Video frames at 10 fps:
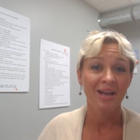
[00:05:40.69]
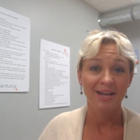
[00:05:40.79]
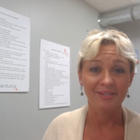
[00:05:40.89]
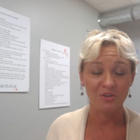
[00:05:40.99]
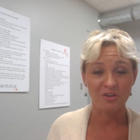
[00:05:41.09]

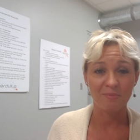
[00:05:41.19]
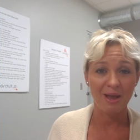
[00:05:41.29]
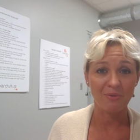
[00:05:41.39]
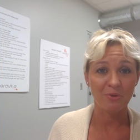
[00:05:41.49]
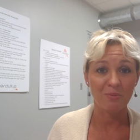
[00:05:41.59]
a certain
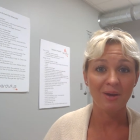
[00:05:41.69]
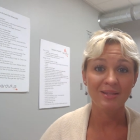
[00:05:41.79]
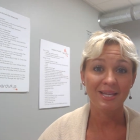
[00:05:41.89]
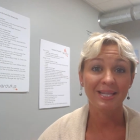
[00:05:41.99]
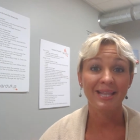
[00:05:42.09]
amount per
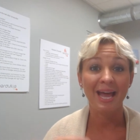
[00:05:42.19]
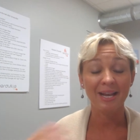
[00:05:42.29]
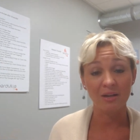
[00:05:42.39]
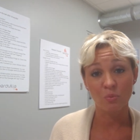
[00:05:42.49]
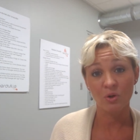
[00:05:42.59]
month, and then
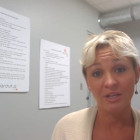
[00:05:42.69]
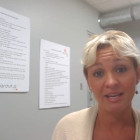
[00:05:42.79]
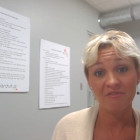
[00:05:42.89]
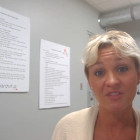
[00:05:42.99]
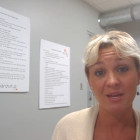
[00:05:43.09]
that will
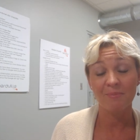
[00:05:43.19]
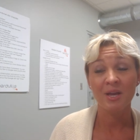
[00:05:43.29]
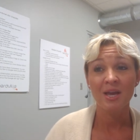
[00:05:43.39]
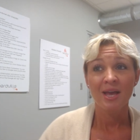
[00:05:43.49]
give them